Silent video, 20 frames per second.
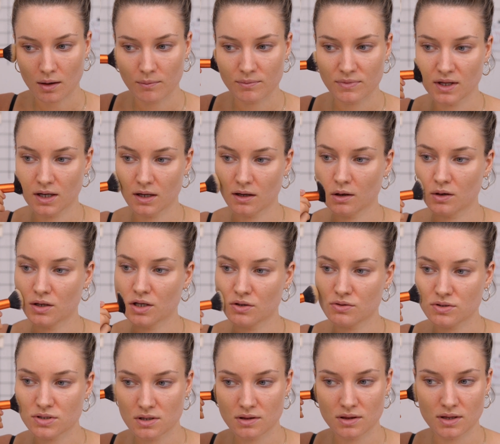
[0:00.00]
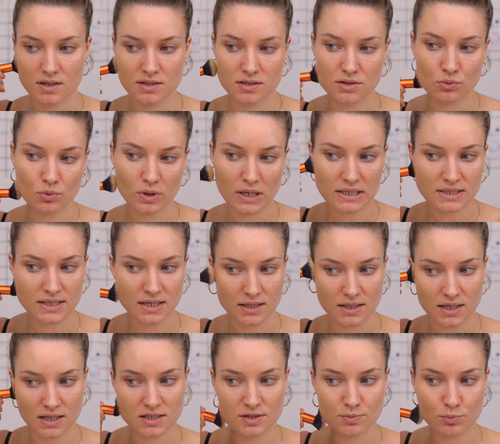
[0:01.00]
I'm then gonna use this Real
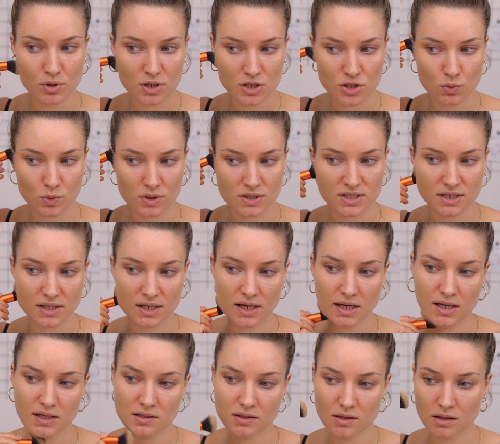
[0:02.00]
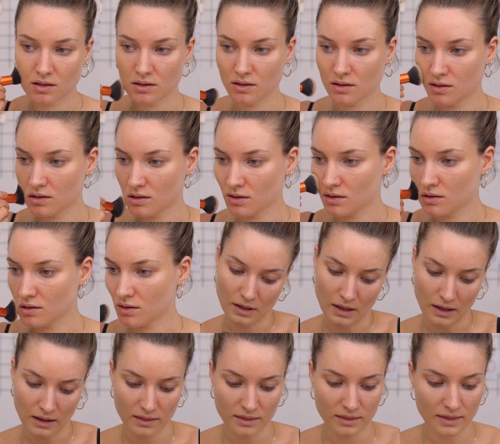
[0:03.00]
Techniques brush once again.
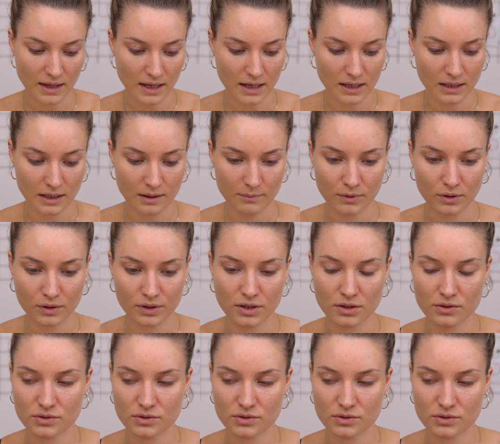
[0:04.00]
And then I'm gonna